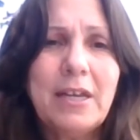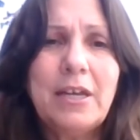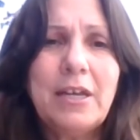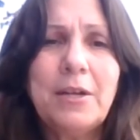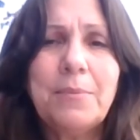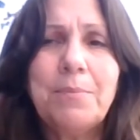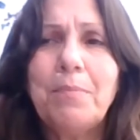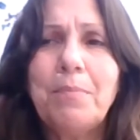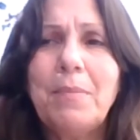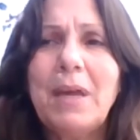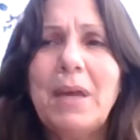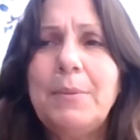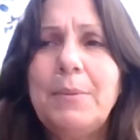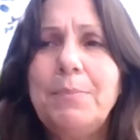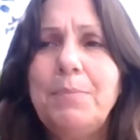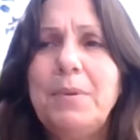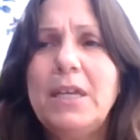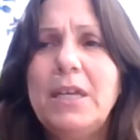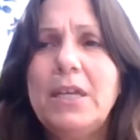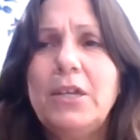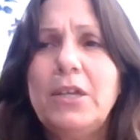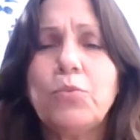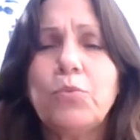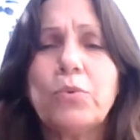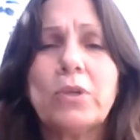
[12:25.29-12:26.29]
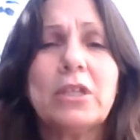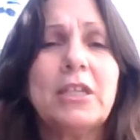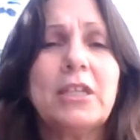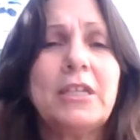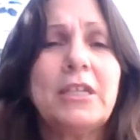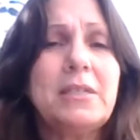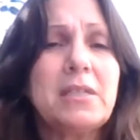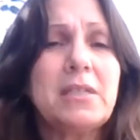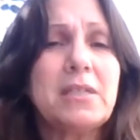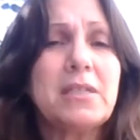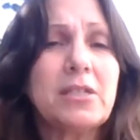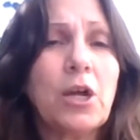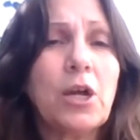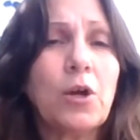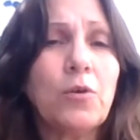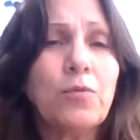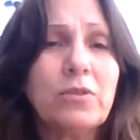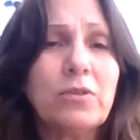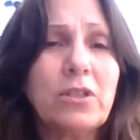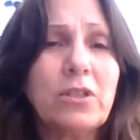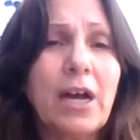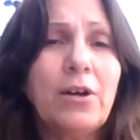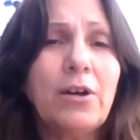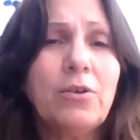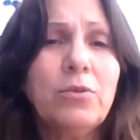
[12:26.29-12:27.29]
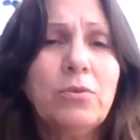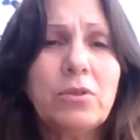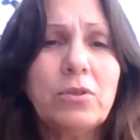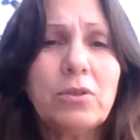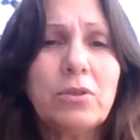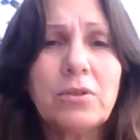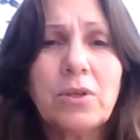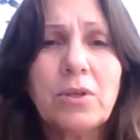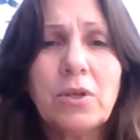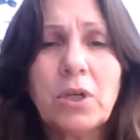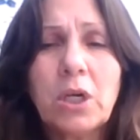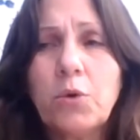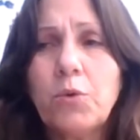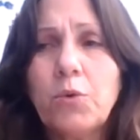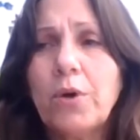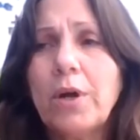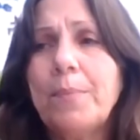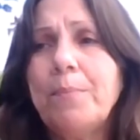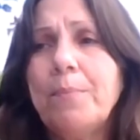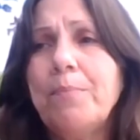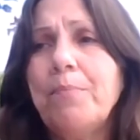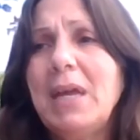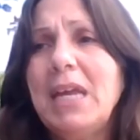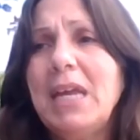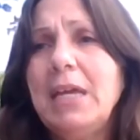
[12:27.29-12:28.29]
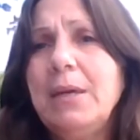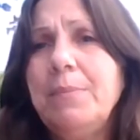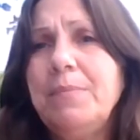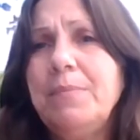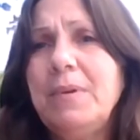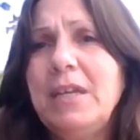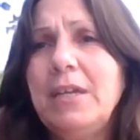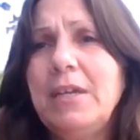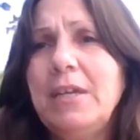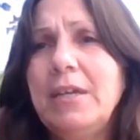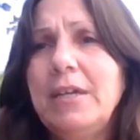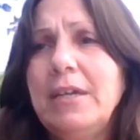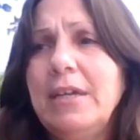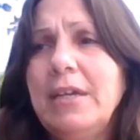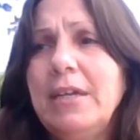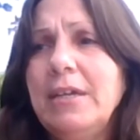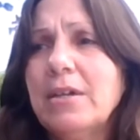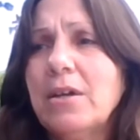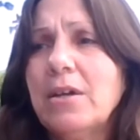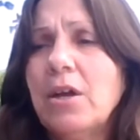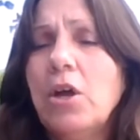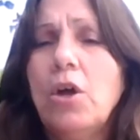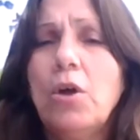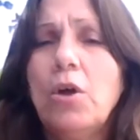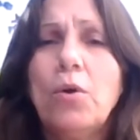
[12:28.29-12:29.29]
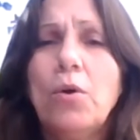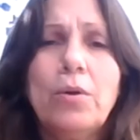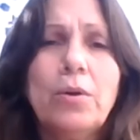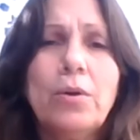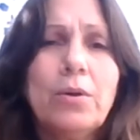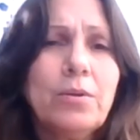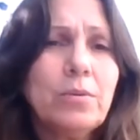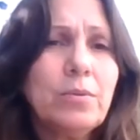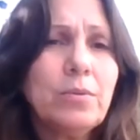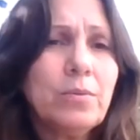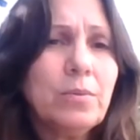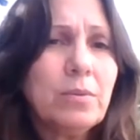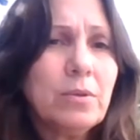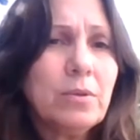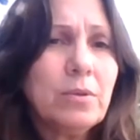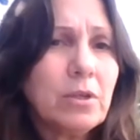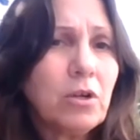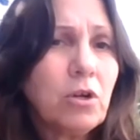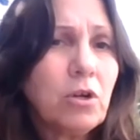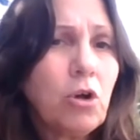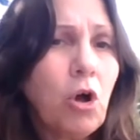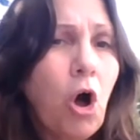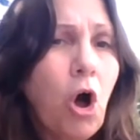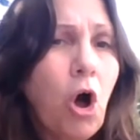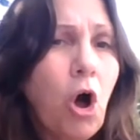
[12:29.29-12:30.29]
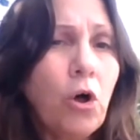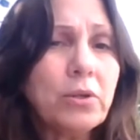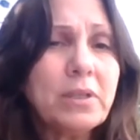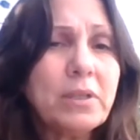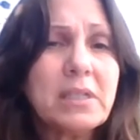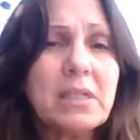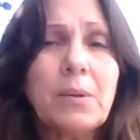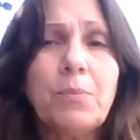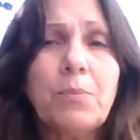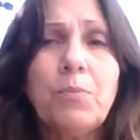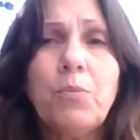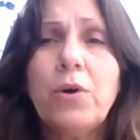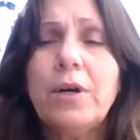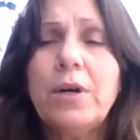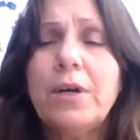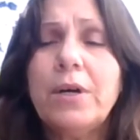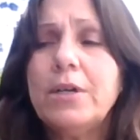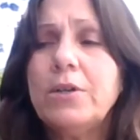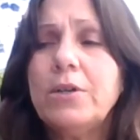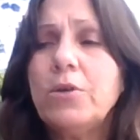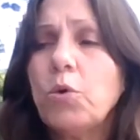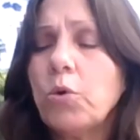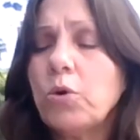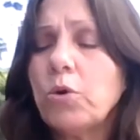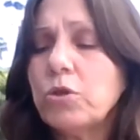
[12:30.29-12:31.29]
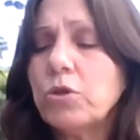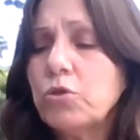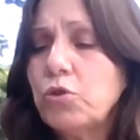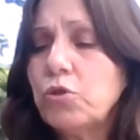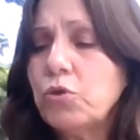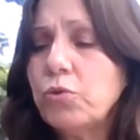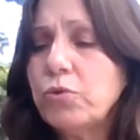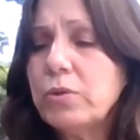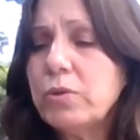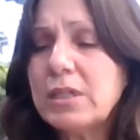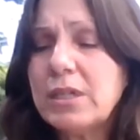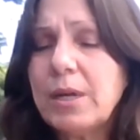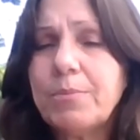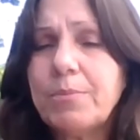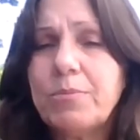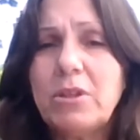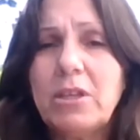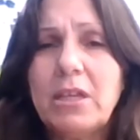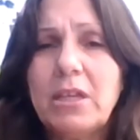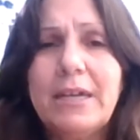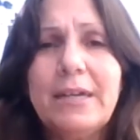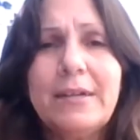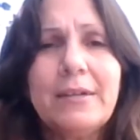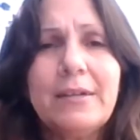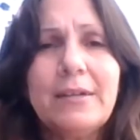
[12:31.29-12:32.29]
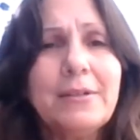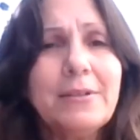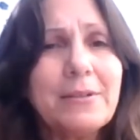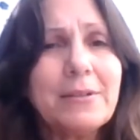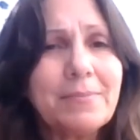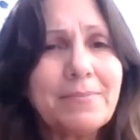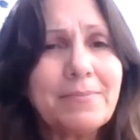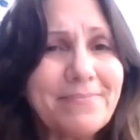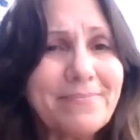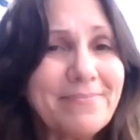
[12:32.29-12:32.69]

It may be release self-doubt, or it may be call someone or do something.